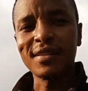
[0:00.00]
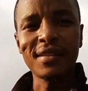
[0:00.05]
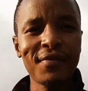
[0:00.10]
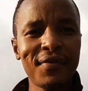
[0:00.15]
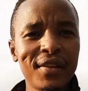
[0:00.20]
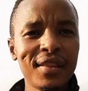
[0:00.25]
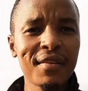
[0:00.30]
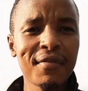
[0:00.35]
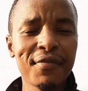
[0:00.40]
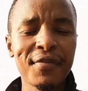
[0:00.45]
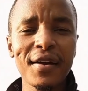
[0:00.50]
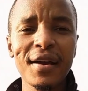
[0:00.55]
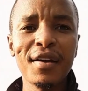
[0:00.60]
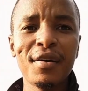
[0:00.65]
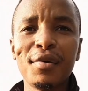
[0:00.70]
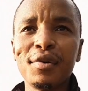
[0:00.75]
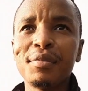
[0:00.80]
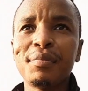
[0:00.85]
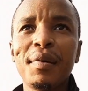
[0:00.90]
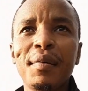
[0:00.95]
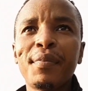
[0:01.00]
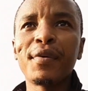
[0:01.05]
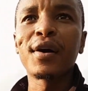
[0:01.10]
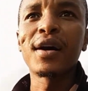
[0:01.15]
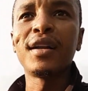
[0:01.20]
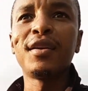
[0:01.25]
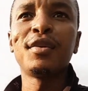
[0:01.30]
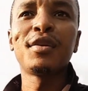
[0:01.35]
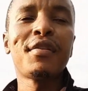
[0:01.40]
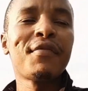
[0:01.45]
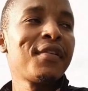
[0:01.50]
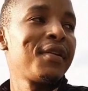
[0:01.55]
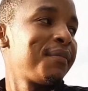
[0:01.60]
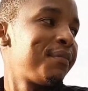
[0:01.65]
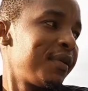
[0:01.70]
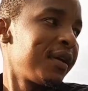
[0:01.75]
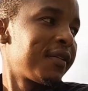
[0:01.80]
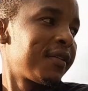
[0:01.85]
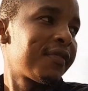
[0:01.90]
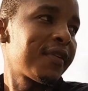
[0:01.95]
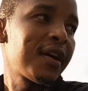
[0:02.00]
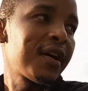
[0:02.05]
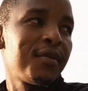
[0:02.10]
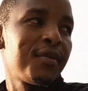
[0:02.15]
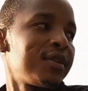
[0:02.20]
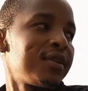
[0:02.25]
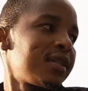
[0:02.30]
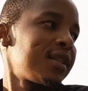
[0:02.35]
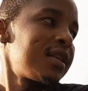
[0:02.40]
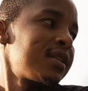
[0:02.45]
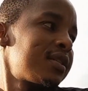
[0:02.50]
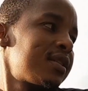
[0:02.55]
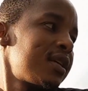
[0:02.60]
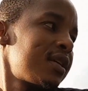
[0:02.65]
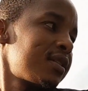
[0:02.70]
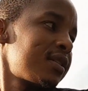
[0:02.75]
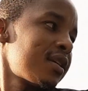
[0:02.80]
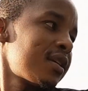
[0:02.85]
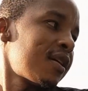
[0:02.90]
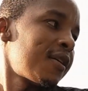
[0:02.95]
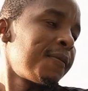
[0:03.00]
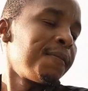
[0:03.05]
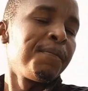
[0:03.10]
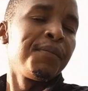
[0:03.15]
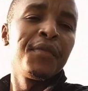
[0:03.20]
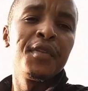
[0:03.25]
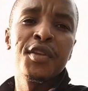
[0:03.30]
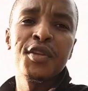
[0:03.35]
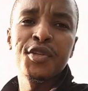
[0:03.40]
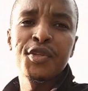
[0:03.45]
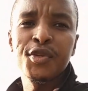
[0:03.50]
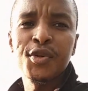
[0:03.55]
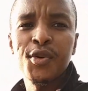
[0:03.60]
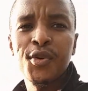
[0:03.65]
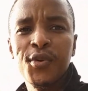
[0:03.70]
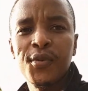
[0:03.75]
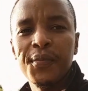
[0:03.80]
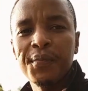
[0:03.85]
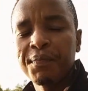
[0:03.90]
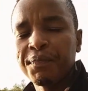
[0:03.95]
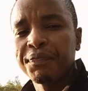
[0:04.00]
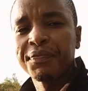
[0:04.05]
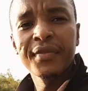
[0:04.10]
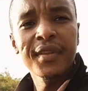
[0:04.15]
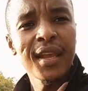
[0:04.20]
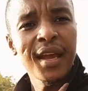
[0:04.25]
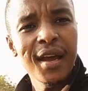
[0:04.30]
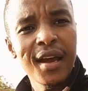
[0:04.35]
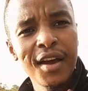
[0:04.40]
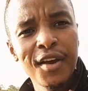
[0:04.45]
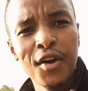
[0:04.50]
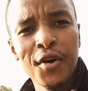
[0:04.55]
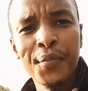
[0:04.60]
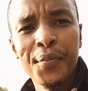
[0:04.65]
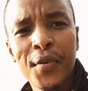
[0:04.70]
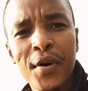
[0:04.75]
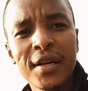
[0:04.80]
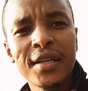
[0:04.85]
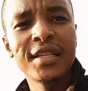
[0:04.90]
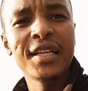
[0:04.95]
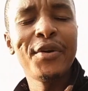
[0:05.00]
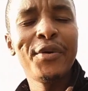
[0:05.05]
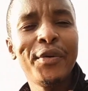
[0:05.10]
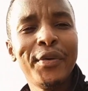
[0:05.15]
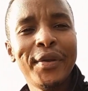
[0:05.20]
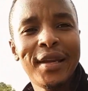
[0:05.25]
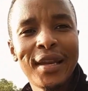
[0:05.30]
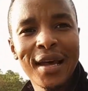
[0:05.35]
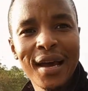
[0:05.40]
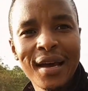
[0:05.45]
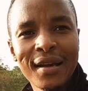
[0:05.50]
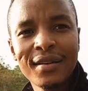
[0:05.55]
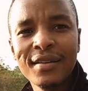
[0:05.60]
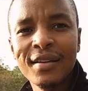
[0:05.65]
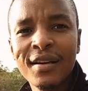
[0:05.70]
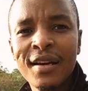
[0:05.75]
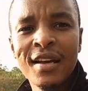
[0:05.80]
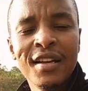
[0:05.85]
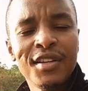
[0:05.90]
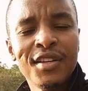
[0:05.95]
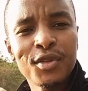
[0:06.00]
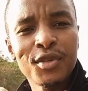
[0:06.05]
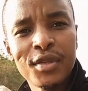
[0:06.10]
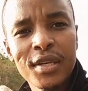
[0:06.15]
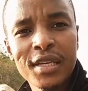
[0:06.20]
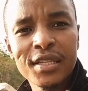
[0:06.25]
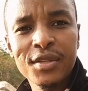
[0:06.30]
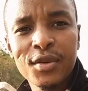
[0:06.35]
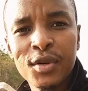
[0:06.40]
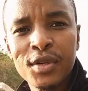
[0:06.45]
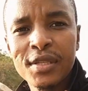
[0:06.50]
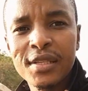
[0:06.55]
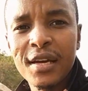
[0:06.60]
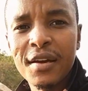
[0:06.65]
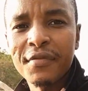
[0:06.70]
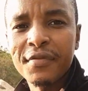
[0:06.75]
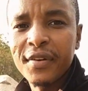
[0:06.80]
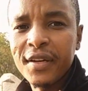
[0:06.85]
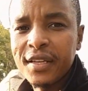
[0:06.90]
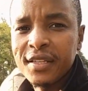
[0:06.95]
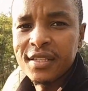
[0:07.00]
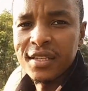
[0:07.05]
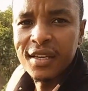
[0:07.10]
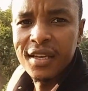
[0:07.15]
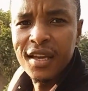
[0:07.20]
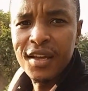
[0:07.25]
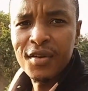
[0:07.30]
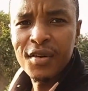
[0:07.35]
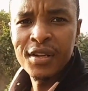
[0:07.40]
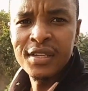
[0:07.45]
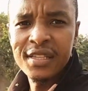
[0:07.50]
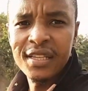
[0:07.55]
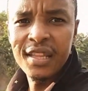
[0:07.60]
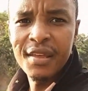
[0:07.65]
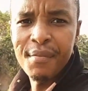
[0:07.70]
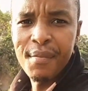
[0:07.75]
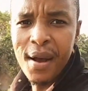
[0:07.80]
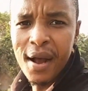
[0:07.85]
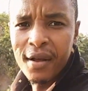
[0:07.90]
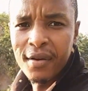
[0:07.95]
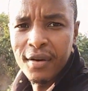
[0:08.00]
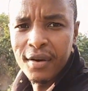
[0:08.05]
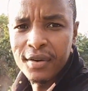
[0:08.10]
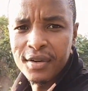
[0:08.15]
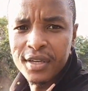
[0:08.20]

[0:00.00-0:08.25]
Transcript: even the firewood people cannot even pick firewood these days yeah so i hope one day we will learn to just conserve nature yeah you can see the background